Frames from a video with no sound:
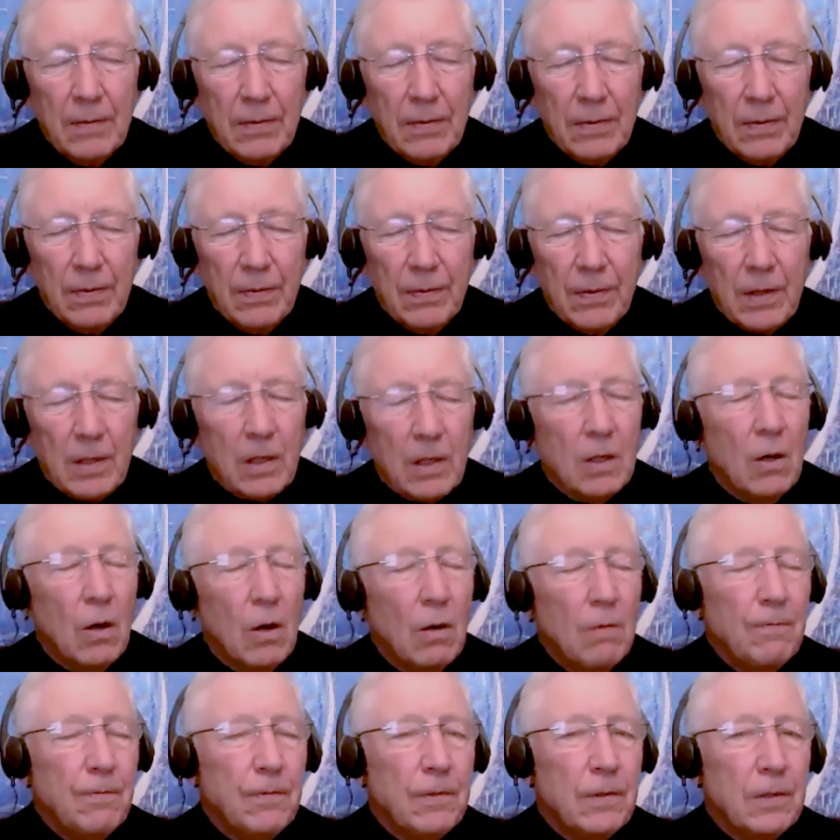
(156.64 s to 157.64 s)
They're
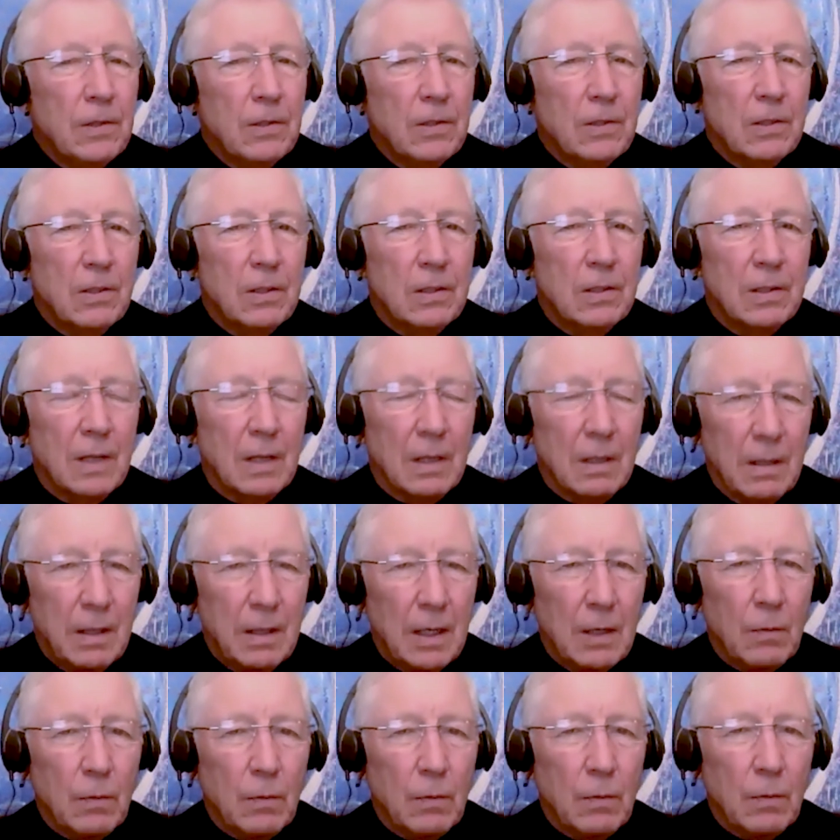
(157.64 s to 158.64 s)
confident that
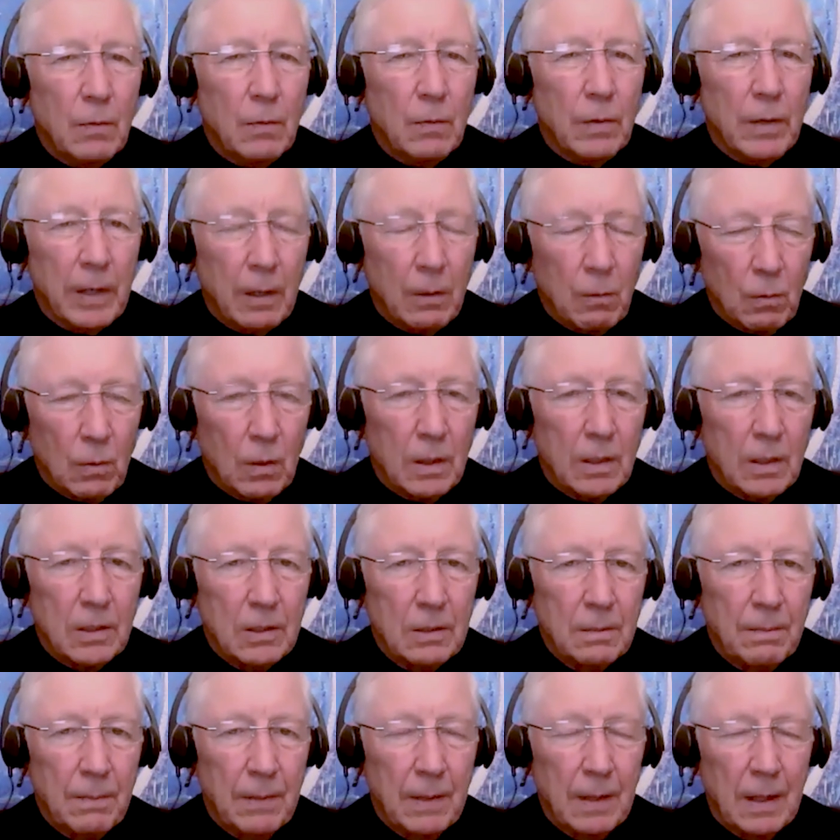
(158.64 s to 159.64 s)
networking works.
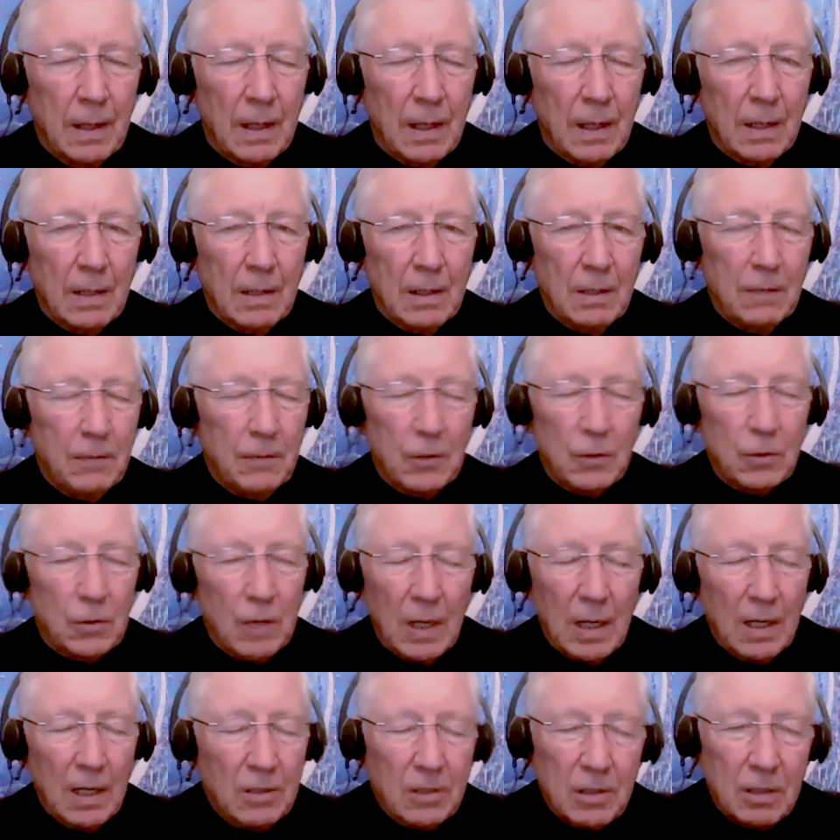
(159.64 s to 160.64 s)
And if you're to
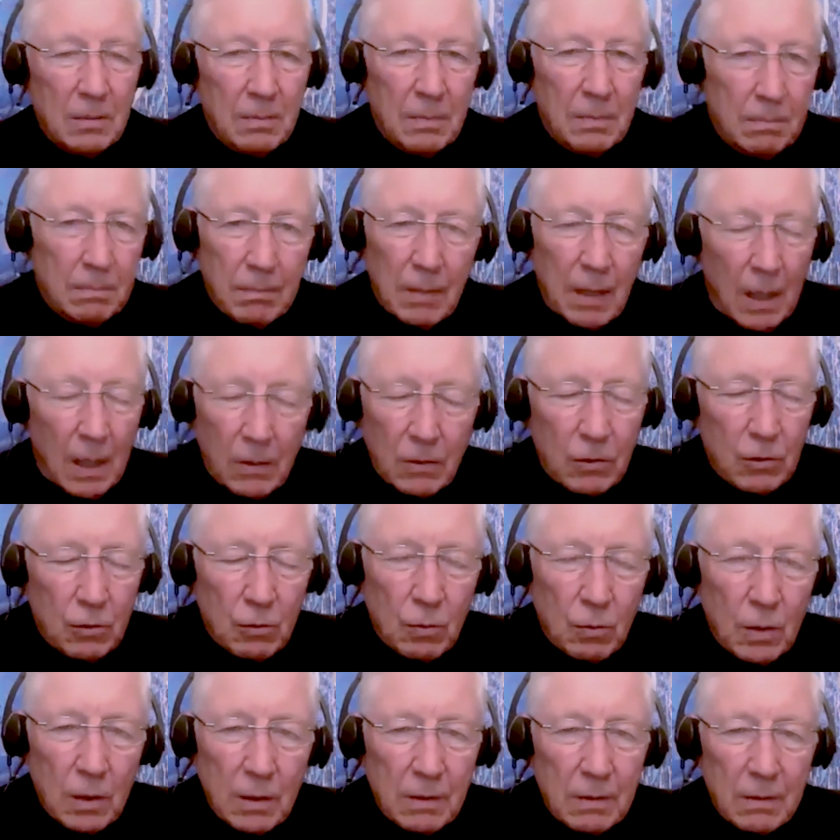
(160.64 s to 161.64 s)
ask them, how does it
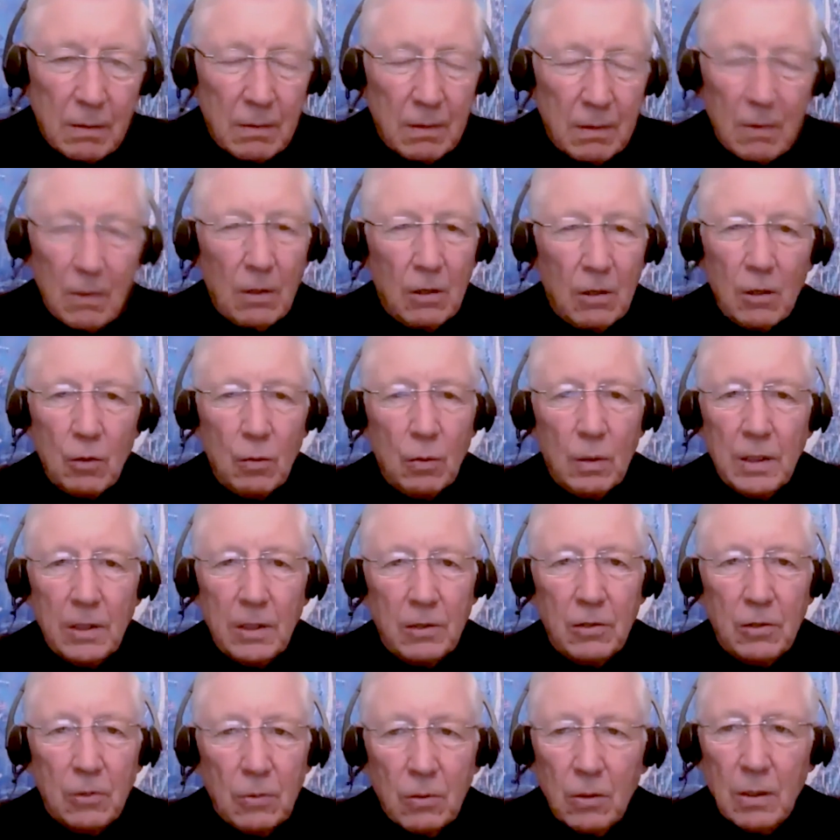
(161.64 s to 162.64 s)
work? They're not quite
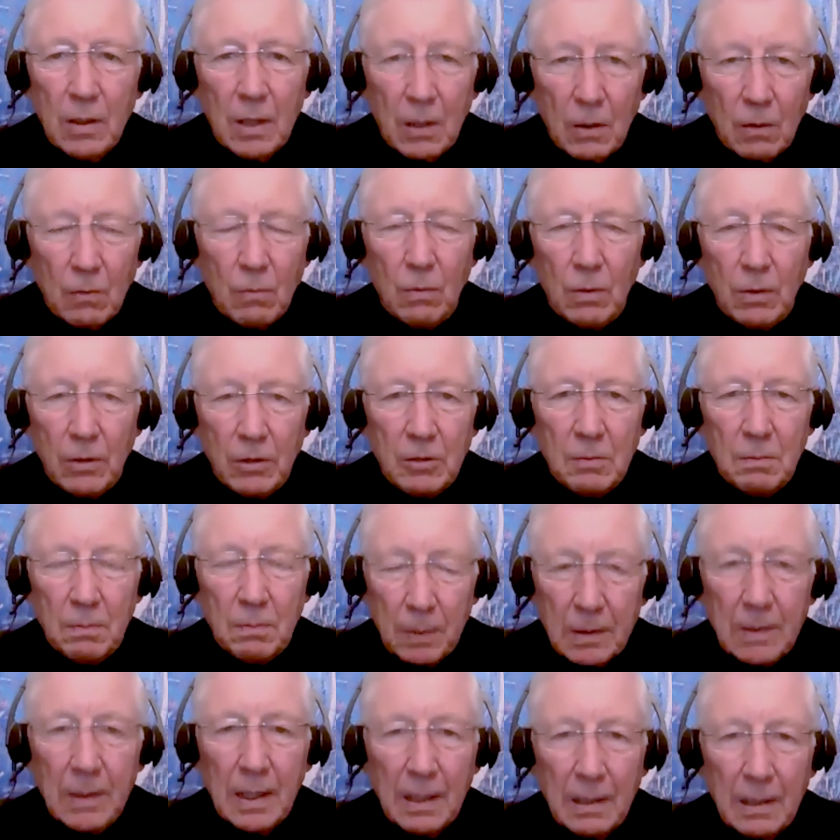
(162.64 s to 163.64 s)
sure how it works,
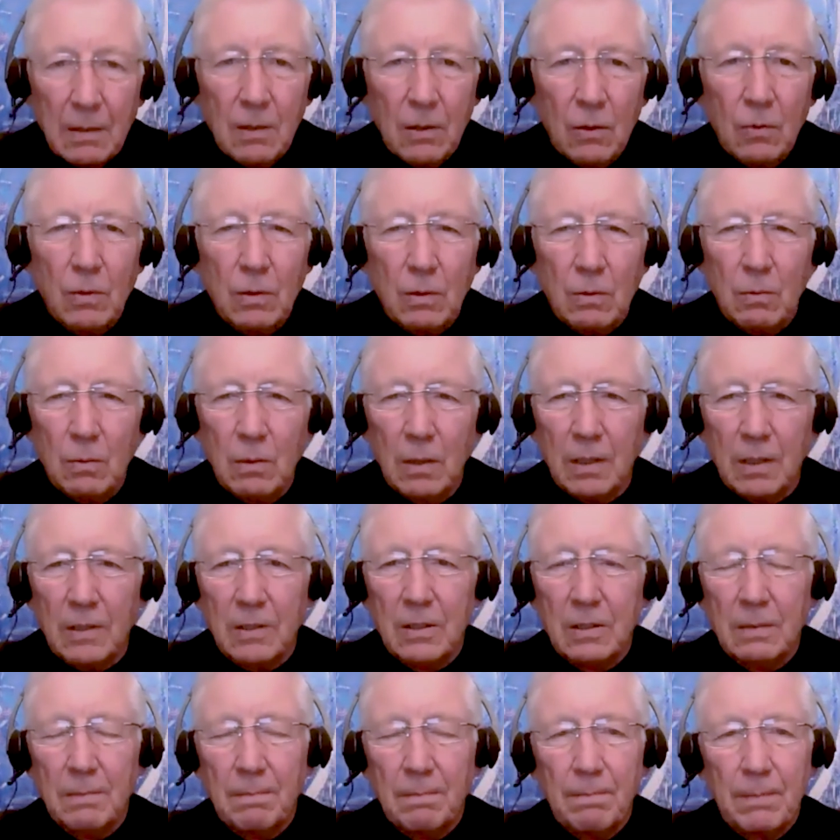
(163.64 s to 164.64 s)
but they know it
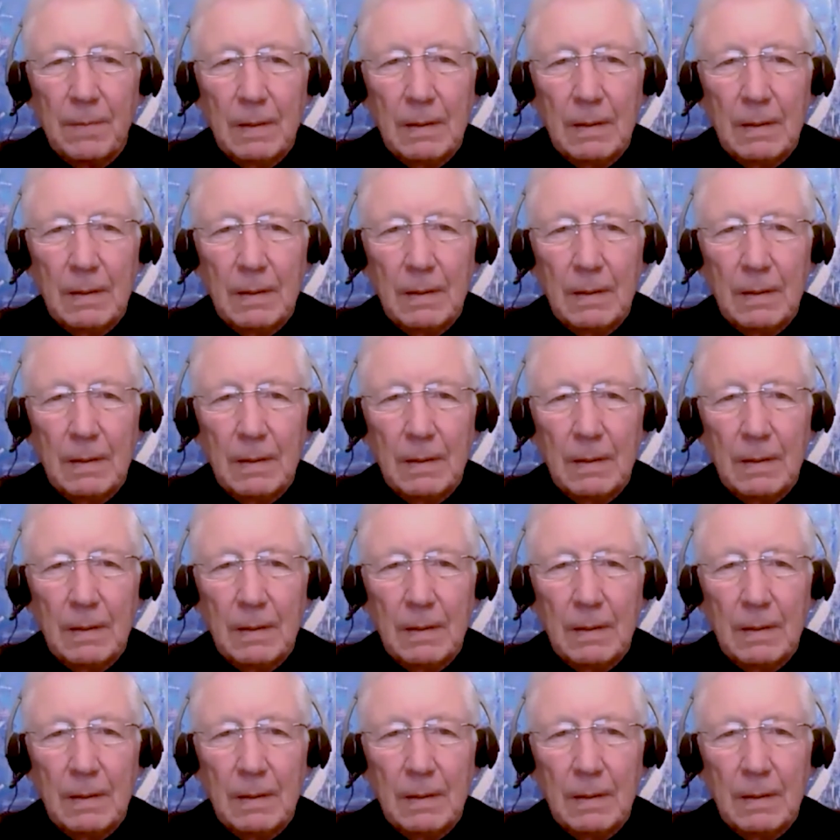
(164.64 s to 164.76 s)
works.